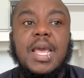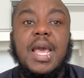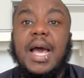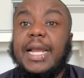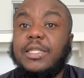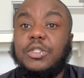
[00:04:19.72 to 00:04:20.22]

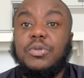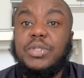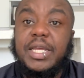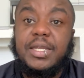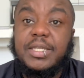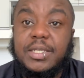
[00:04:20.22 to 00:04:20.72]
I do
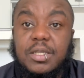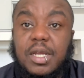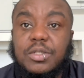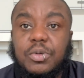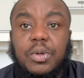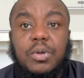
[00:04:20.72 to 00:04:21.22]
take
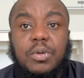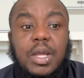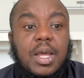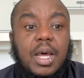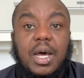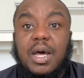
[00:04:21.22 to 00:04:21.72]
testosterone.
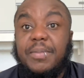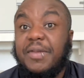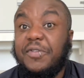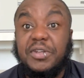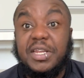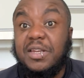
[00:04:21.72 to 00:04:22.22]
If
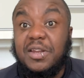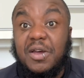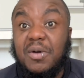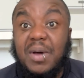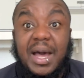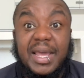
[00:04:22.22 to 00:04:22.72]
you didn't
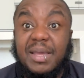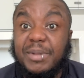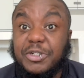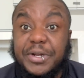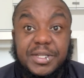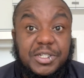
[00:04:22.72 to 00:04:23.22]
know, I am a
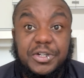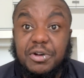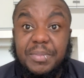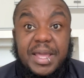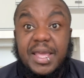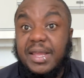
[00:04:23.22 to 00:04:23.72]
transgender
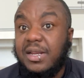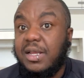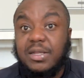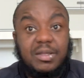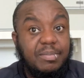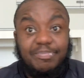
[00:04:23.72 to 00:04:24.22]
man.
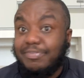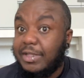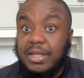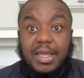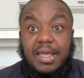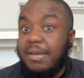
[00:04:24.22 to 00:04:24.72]

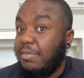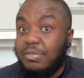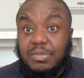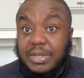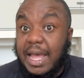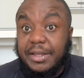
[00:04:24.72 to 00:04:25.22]

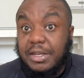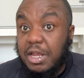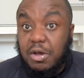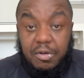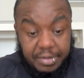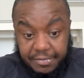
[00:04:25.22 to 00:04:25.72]
Now you
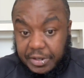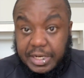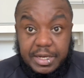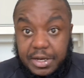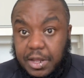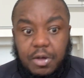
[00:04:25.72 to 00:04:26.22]
know. If you
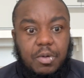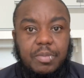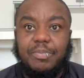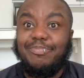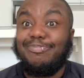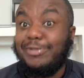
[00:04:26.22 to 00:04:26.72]
didn't know,
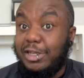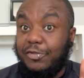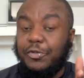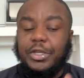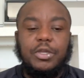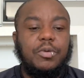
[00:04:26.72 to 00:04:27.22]
good for
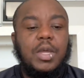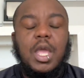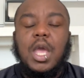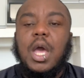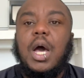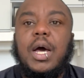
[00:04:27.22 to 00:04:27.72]
you.
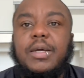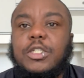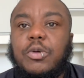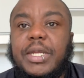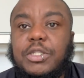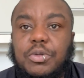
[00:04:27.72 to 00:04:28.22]
So
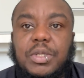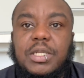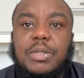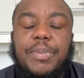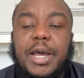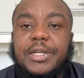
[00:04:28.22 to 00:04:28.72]
I do need to
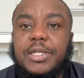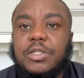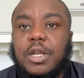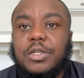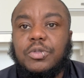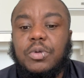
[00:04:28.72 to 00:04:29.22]
buy
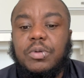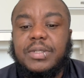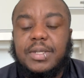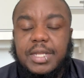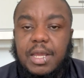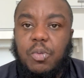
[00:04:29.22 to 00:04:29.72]
testosterone because I
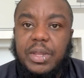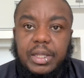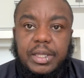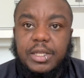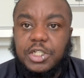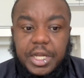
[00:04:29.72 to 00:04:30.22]
take weekly
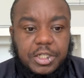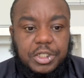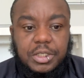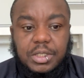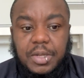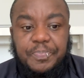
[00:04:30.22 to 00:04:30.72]

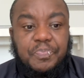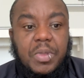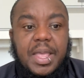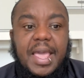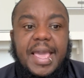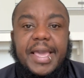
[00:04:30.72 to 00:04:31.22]
injections,
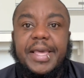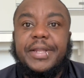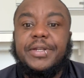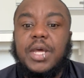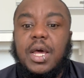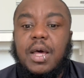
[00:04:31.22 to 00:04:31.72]
and
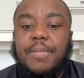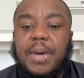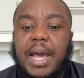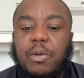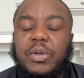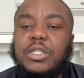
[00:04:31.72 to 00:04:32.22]

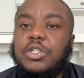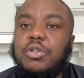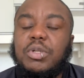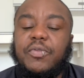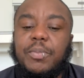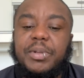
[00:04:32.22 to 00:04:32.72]
I went to 2
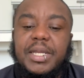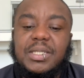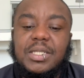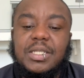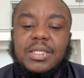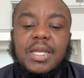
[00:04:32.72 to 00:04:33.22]
different
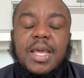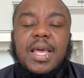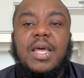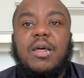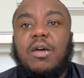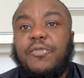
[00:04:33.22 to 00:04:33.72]
places.
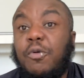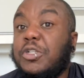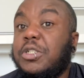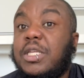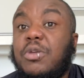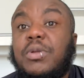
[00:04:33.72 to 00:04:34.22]

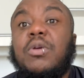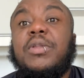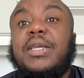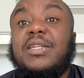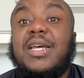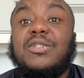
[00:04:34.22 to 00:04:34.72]
Unfortunately, you can only
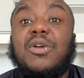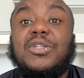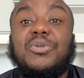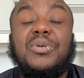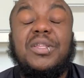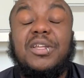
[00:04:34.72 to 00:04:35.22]
get
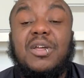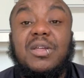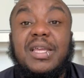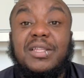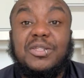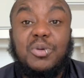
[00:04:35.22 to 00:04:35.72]
testosterone in
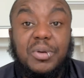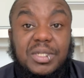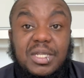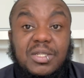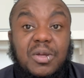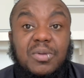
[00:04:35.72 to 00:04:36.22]
the
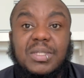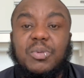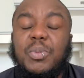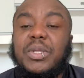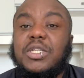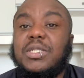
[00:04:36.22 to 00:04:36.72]
touristy zones. We
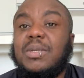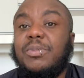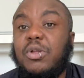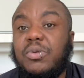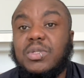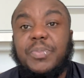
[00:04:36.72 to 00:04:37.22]
went to some
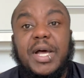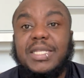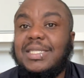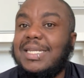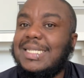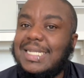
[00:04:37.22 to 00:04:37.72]
local spots,
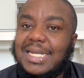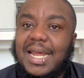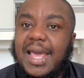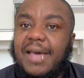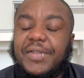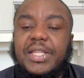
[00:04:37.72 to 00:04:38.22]
they did not
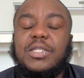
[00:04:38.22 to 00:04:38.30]
have it.